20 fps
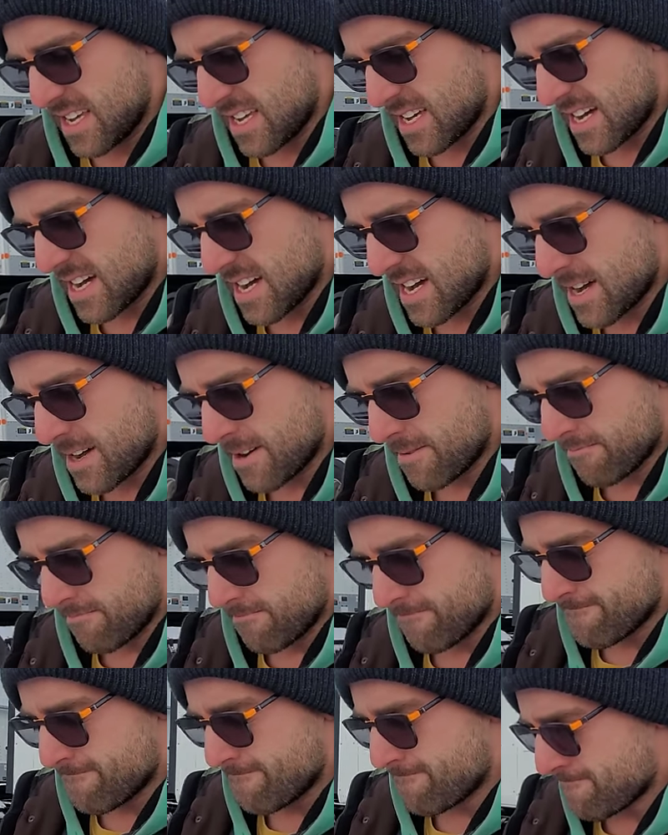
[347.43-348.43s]
Um,
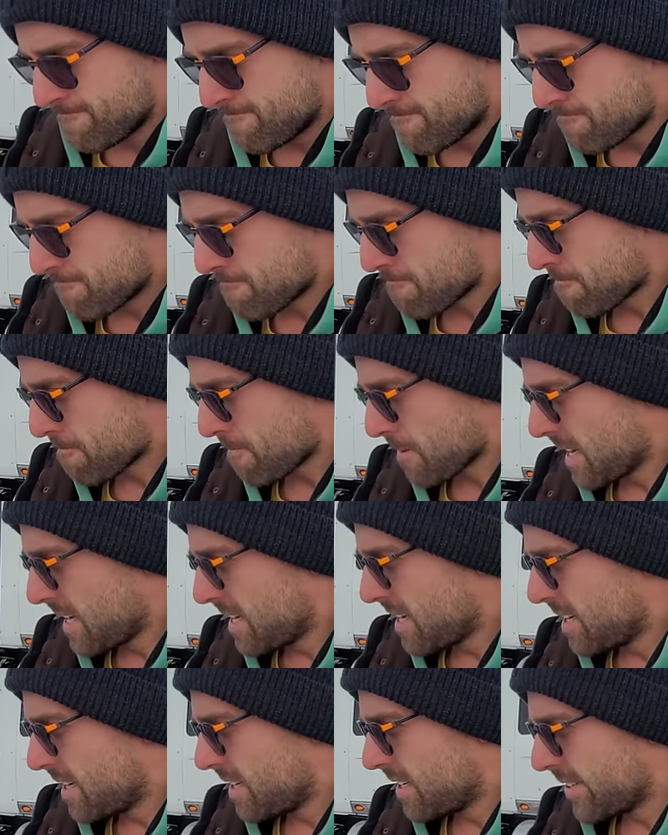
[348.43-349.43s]

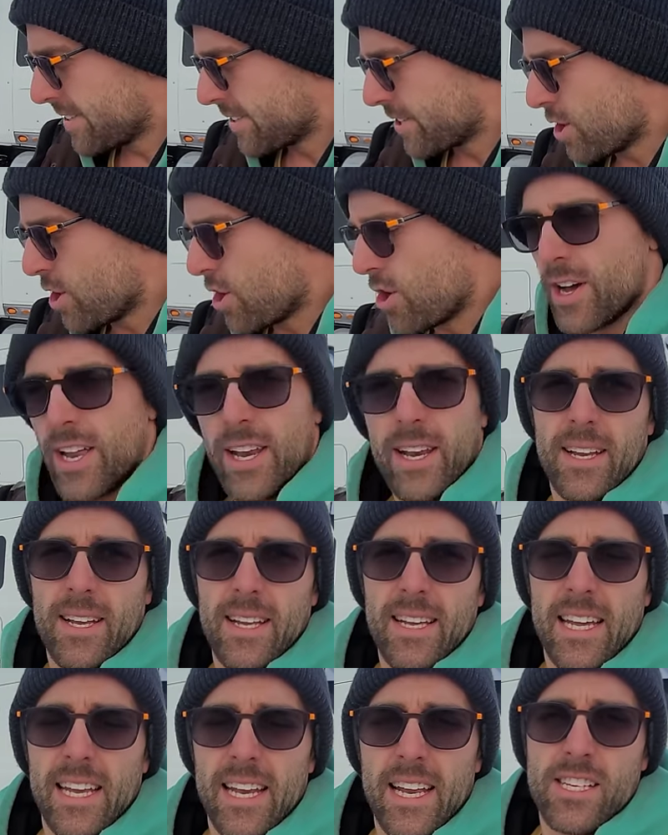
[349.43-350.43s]
so it,
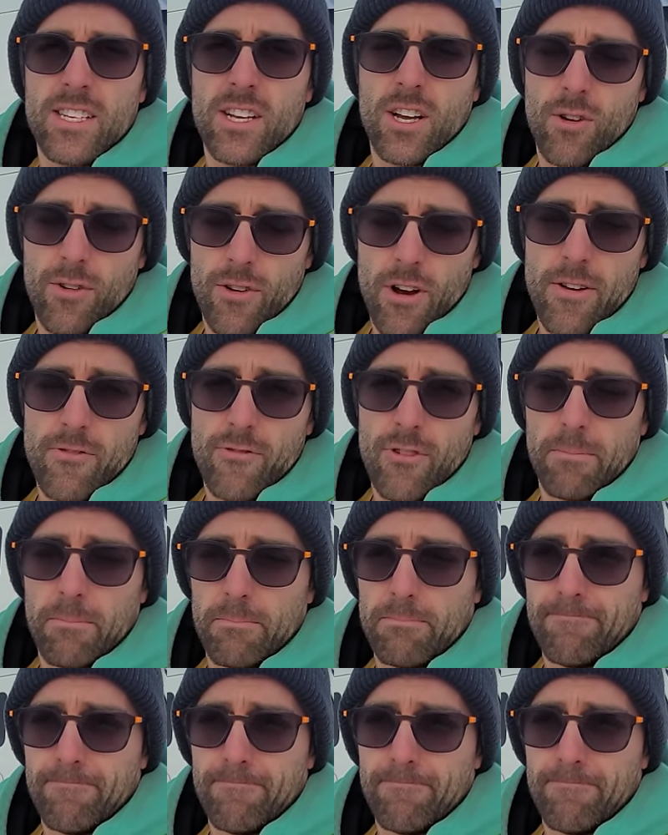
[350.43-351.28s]
it is a conundrum.